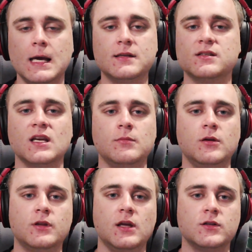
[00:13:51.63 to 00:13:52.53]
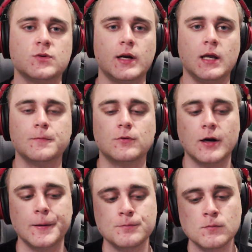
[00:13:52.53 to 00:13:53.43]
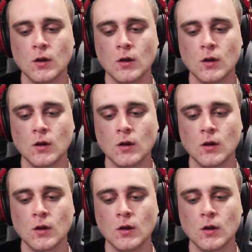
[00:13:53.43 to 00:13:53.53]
It's the same here with the N20, right?